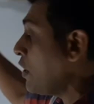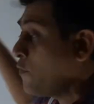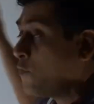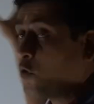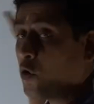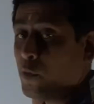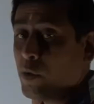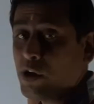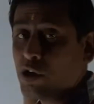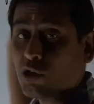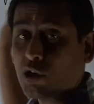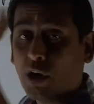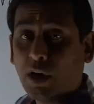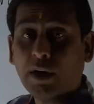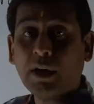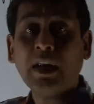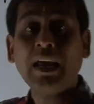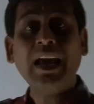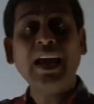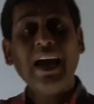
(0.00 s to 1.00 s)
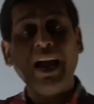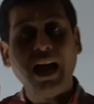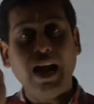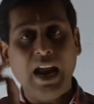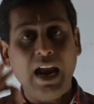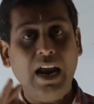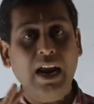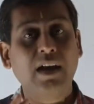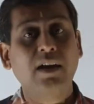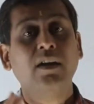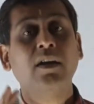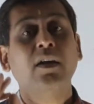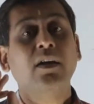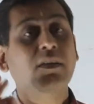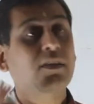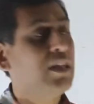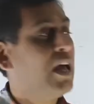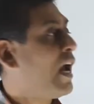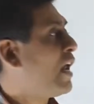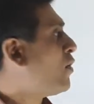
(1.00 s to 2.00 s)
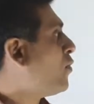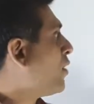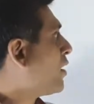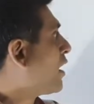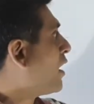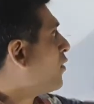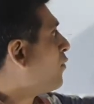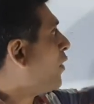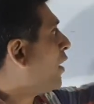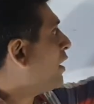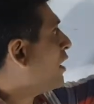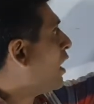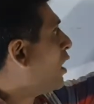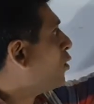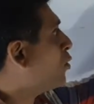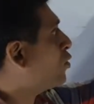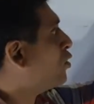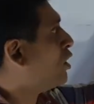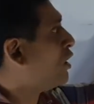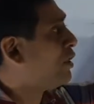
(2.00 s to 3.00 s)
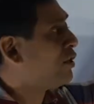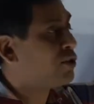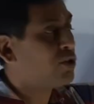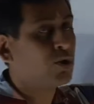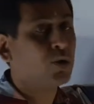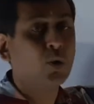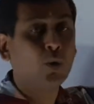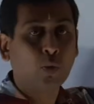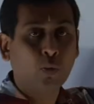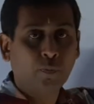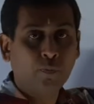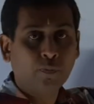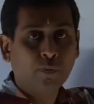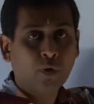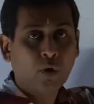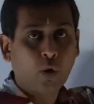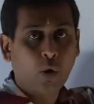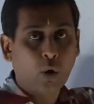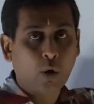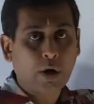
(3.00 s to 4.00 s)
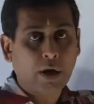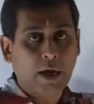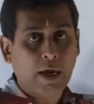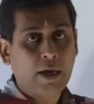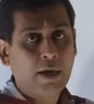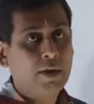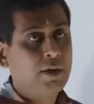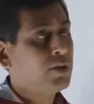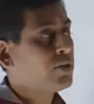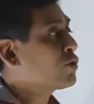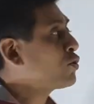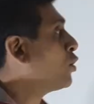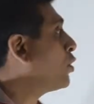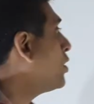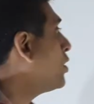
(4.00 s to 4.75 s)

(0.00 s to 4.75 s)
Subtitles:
information, and then we can find out these two. Okay, so